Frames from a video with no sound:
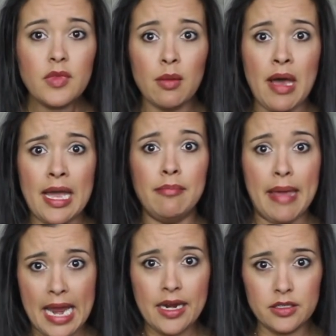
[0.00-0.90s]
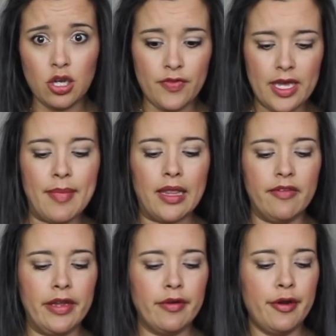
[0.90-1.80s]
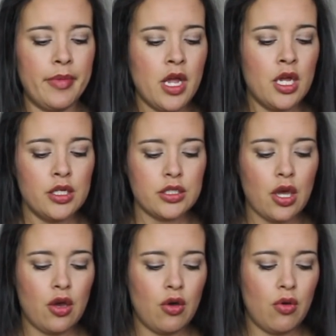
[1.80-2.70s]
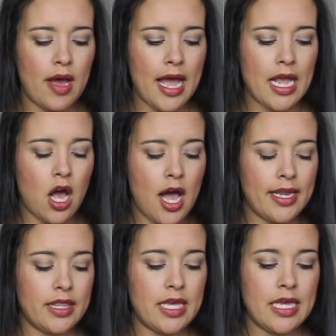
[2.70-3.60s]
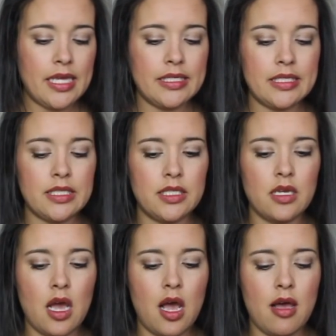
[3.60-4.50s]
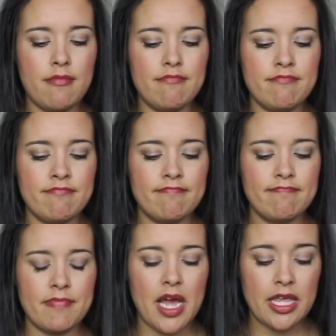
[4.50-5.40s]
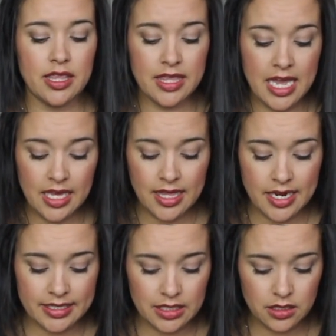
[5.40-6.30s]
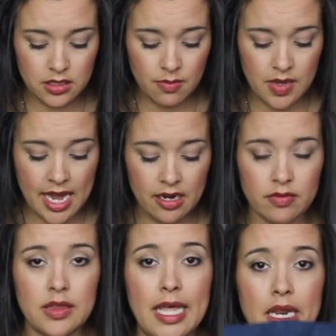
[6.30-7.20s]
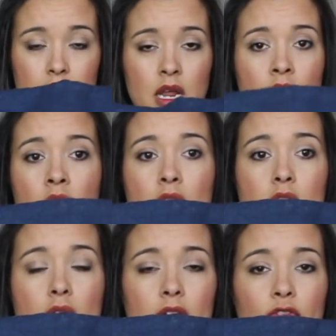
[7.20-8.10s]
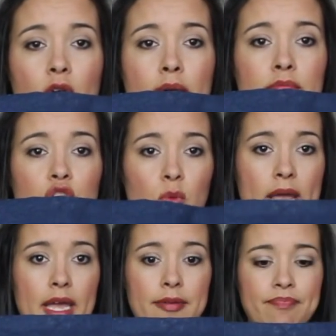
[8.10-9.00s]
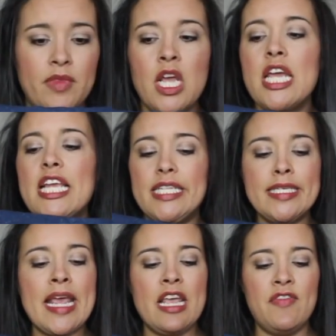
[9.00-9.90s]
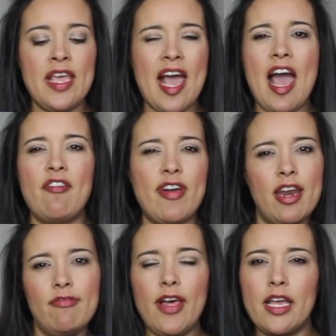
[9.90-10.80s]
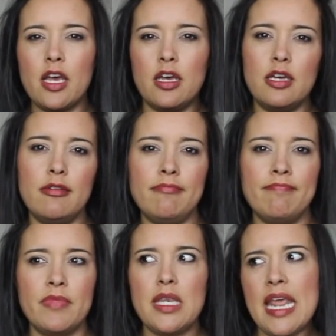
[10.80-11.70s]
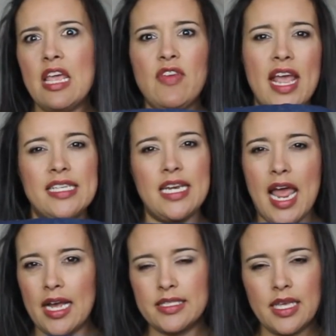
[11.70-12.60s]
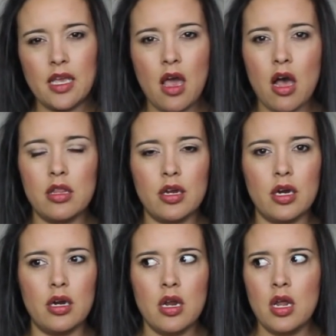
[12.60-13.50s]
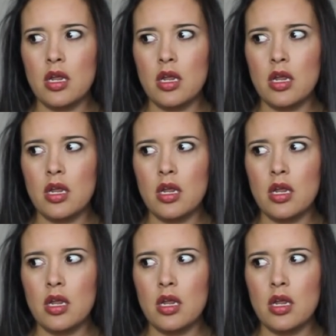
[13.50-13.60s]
my main sofa in my living room. So I got this, um, I think that it's some kind of linen. I got it from Joann. It's navy. I have kind of like a navy as an accent color